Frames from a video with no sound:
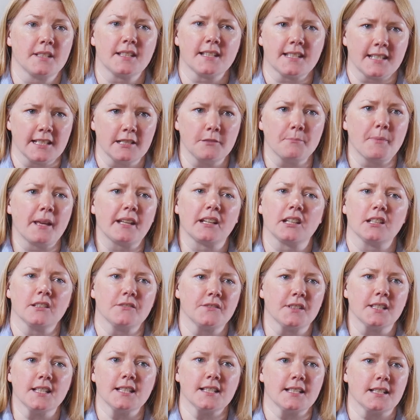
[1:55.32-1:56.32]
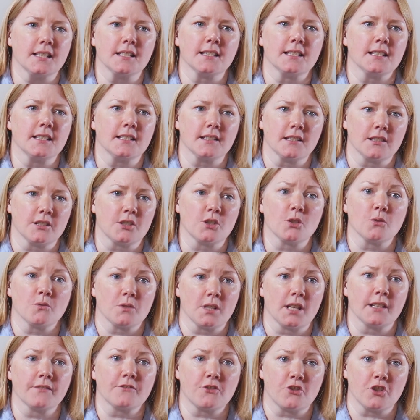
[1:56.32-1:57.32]
Still, many of these diseases don't
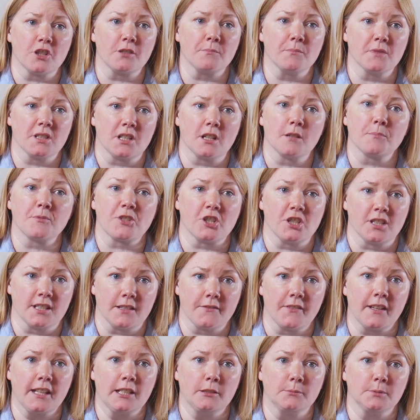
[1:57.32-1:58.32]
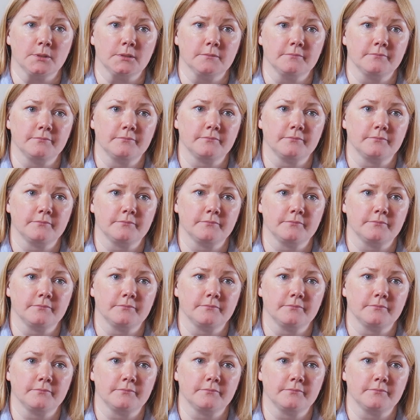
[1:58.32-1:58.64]
have treatment options available.